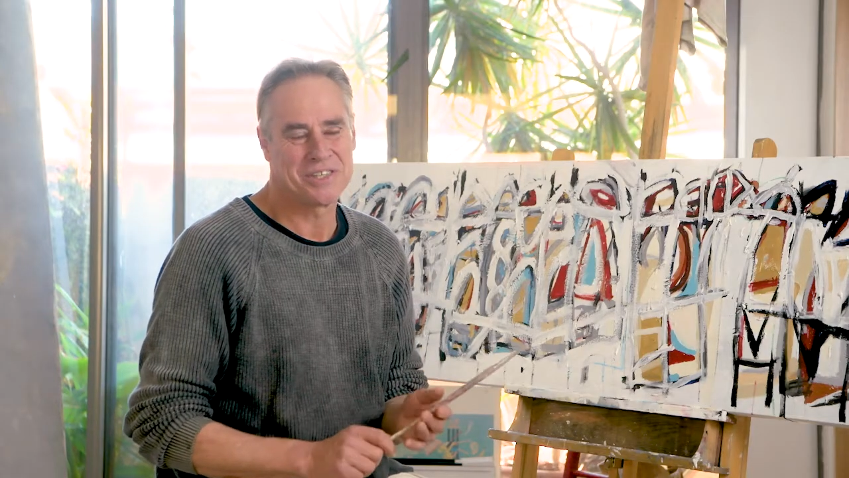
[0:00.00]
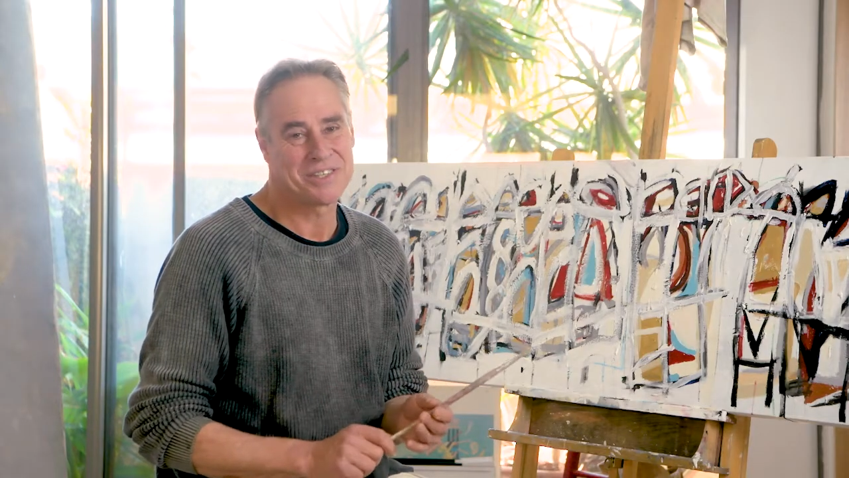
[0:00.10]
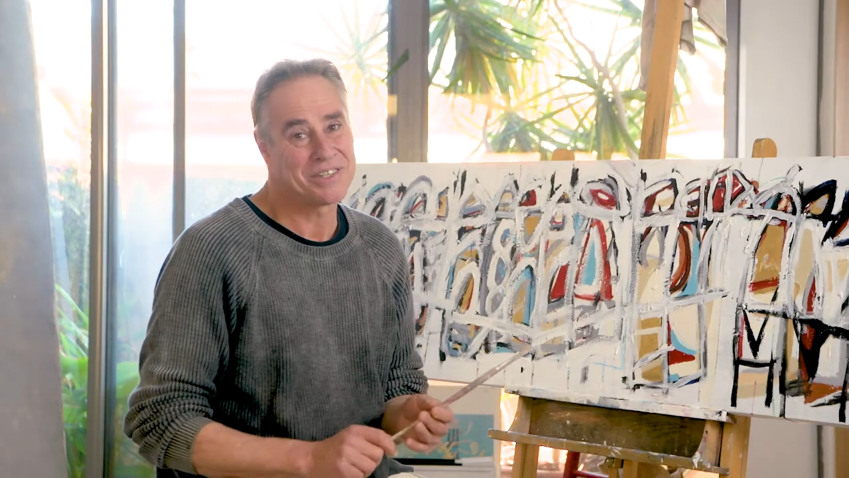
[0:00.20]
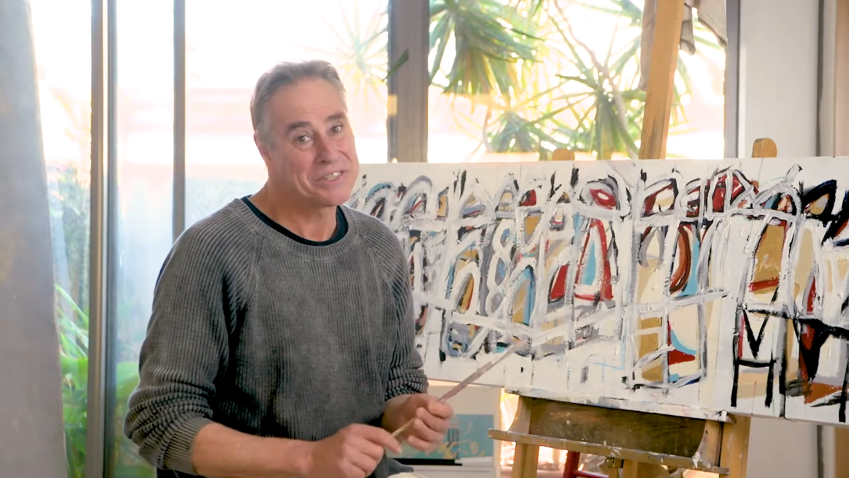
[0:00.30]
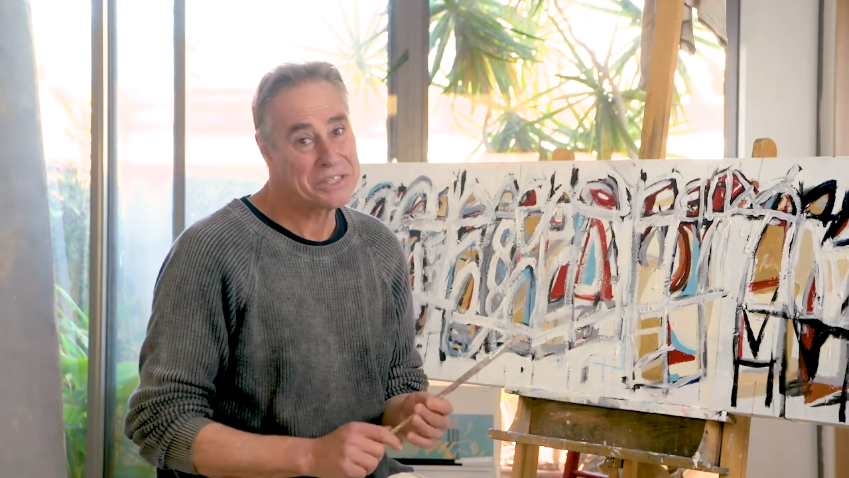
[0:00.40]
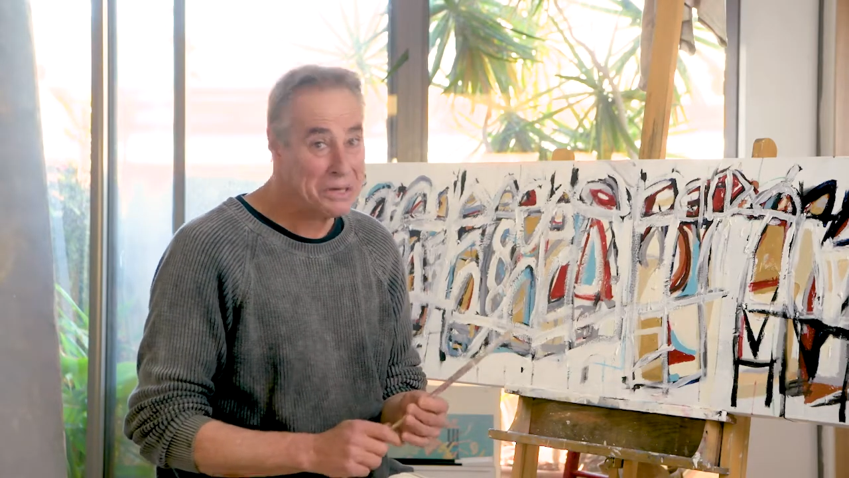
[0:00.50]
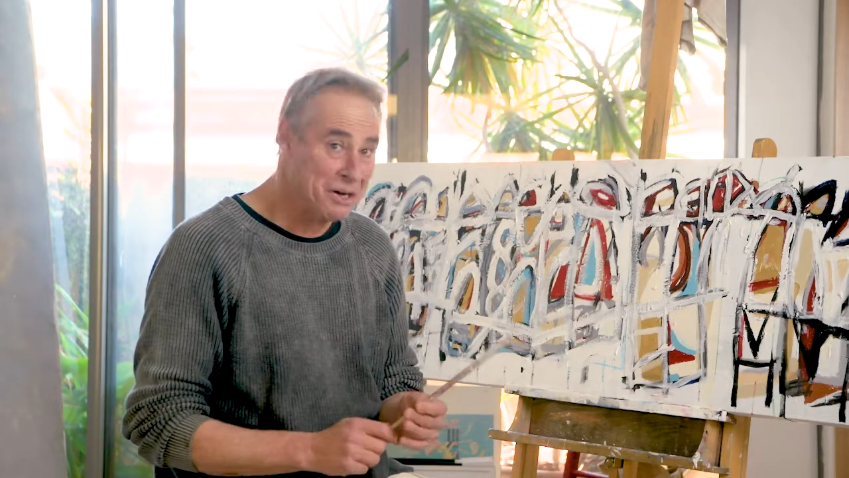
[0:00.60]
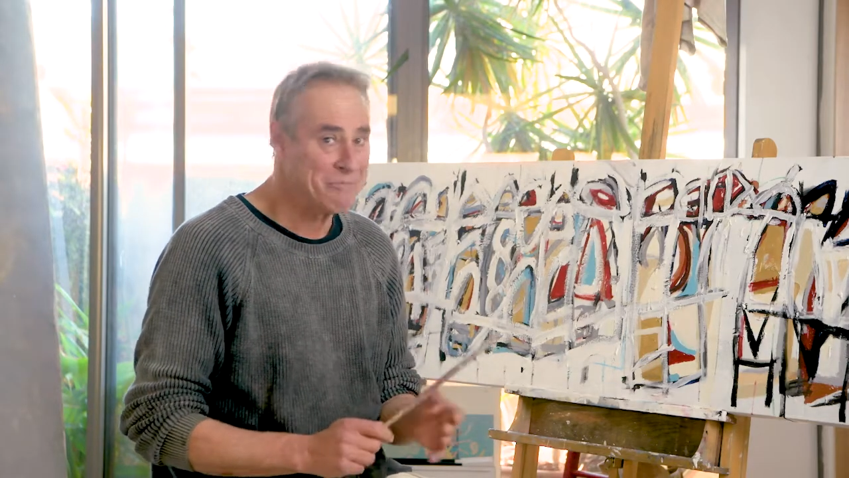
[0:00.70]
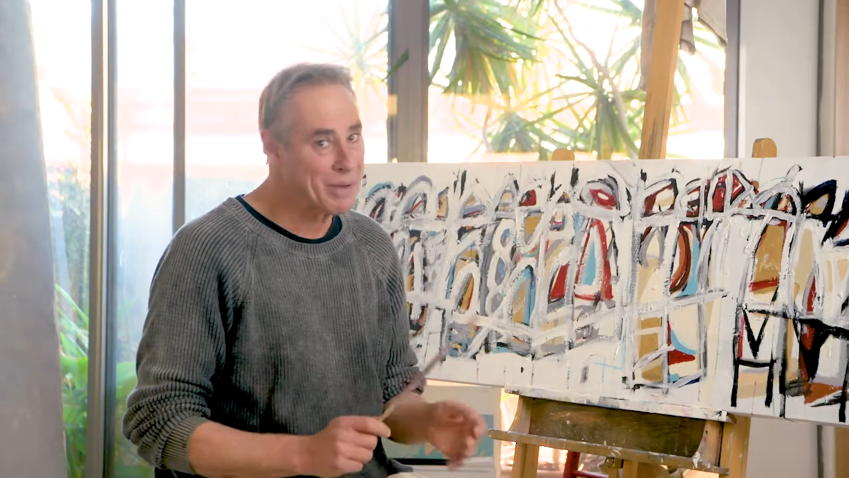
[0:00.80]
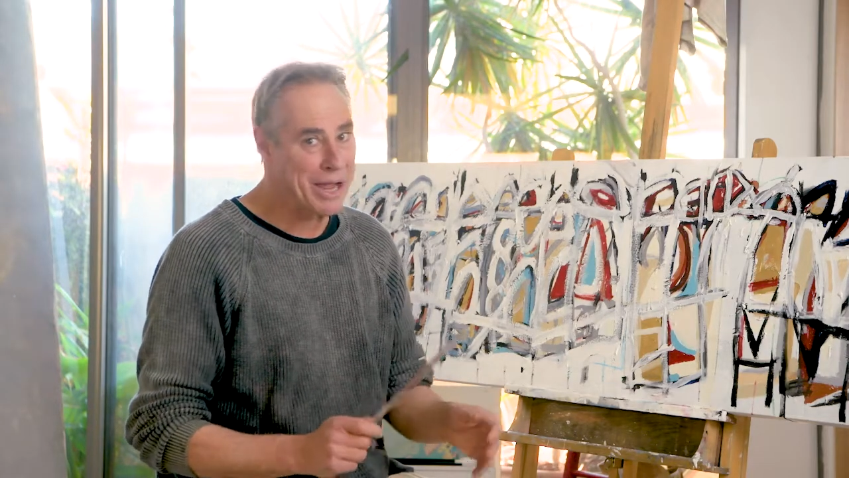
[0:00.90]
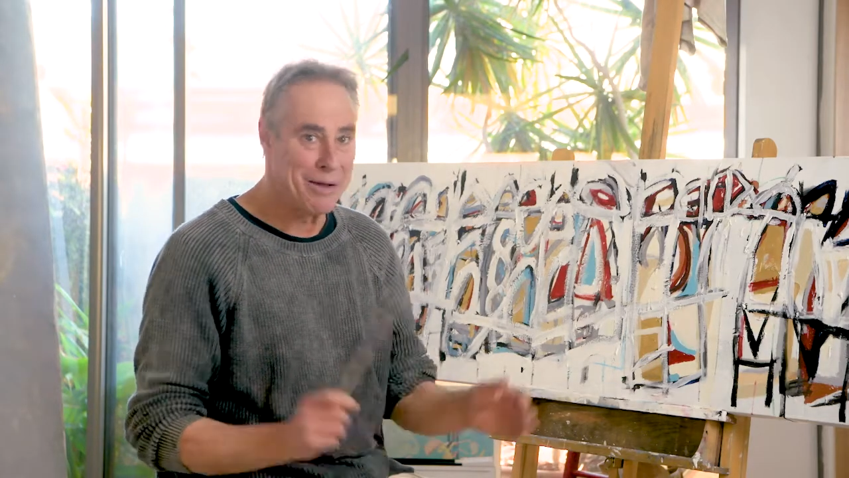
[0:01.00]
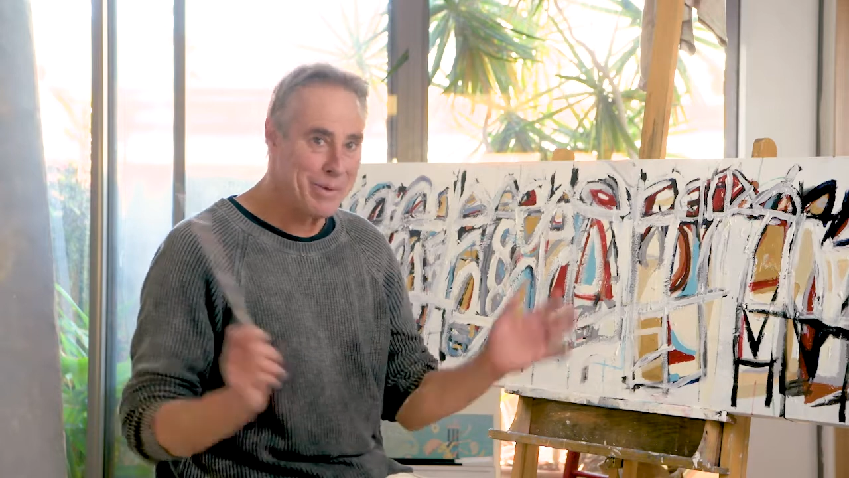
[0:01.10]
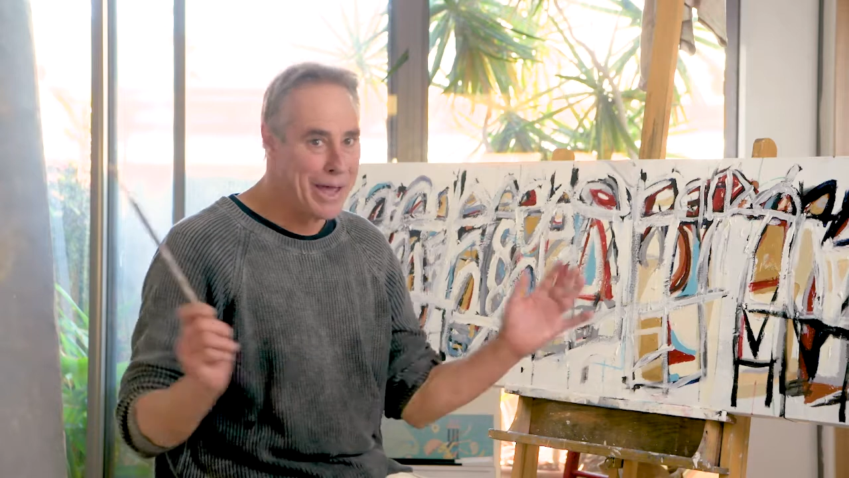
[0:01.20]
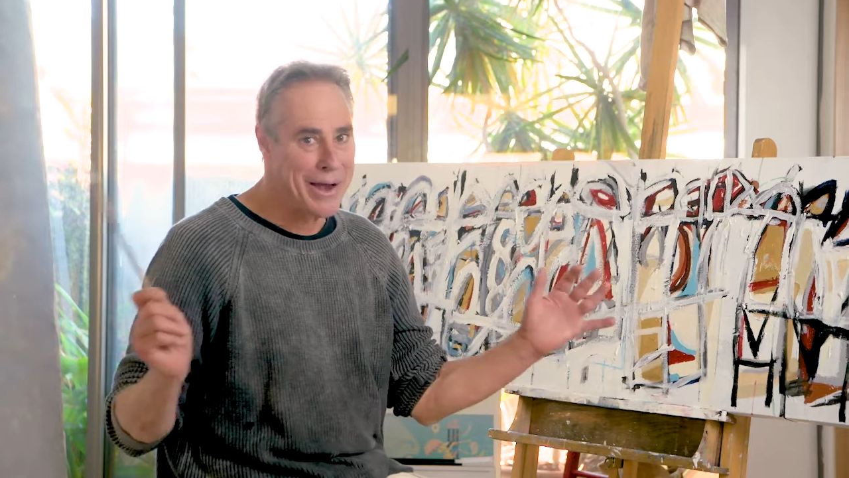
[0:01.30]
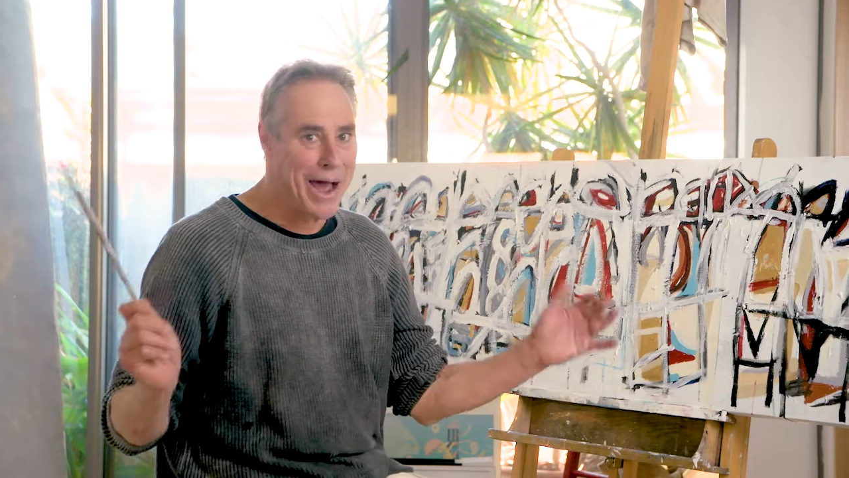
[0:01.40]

since I've become an